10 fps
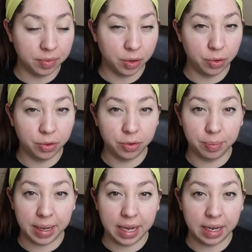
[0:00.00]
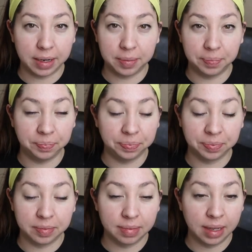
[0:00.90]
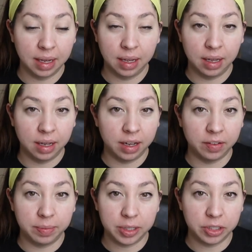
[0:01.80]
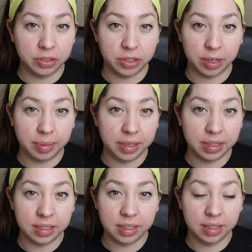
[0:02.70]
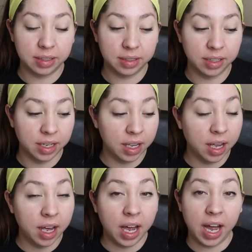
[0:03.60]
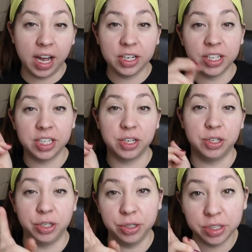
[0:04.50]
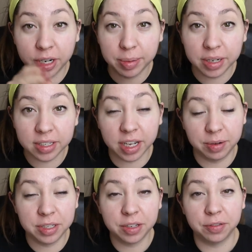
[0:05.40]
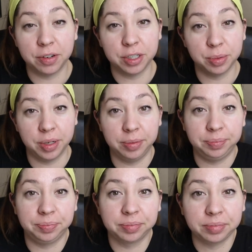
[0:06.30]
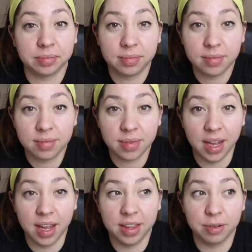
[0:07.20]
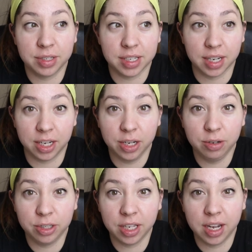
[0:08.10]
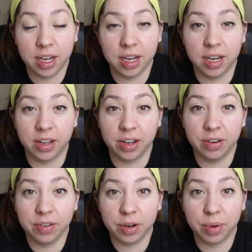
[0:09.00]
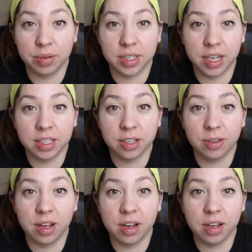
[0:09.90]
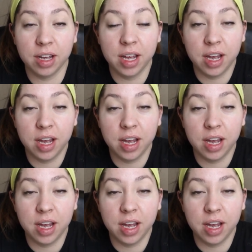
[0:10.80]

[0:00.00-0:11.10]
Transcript: Oh man, I've missed you Starbucks. I actually had to go to two Starbucks. I went to the first one and there was this like huge line and I couldn't figure out why I was taking so long.